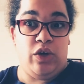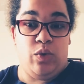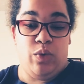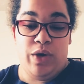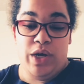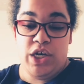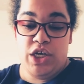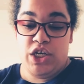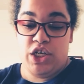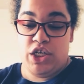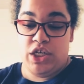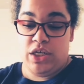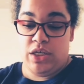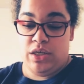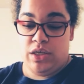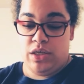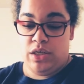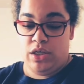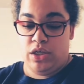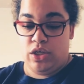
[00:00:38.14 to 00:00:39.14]
questions.
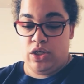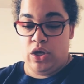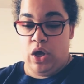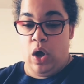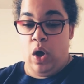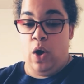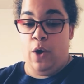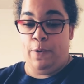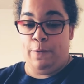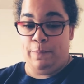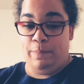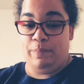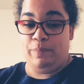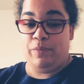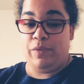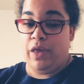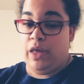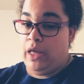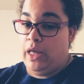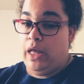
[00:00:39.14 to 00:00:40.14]
So,
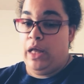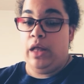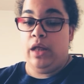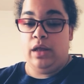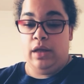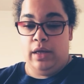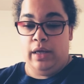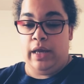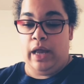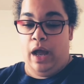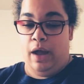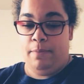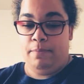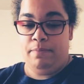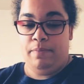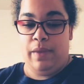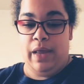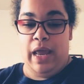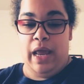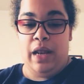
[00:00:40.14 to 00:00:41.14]
yeah.
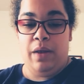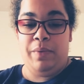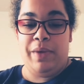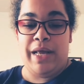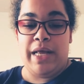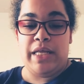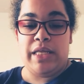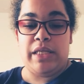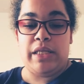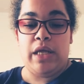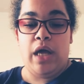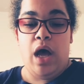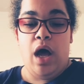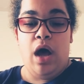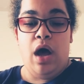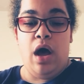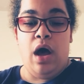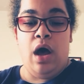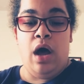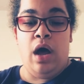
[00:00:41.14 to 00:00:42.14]
Anyways,
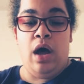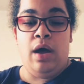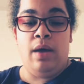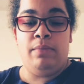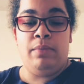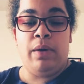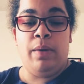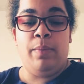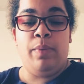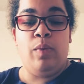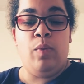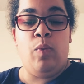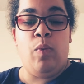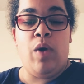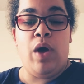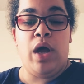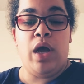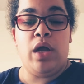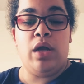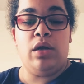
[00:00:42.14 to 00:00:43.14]
um, number
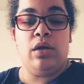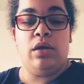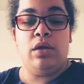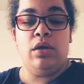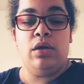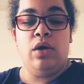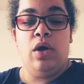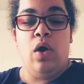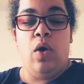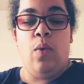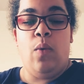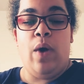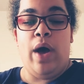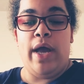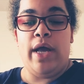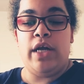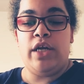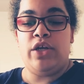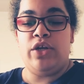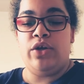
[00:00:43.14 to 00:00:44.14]
one,
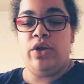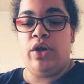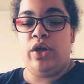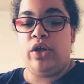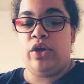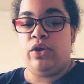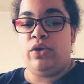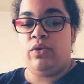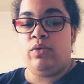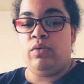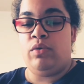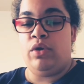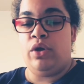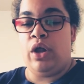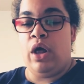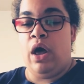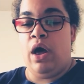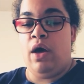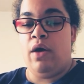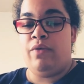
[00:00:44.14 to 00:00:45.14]
what do you
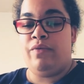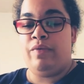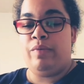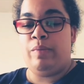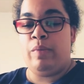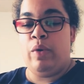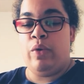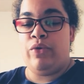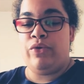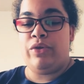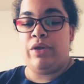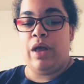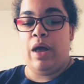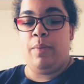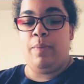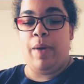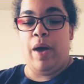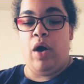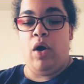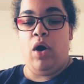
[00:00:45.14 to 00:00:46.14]
love most
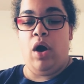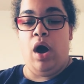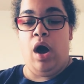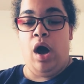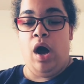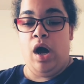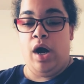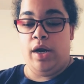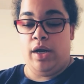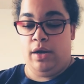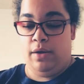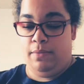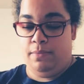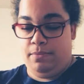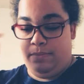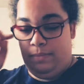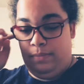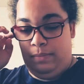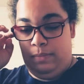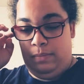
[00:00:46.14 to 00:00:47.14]
about autumn?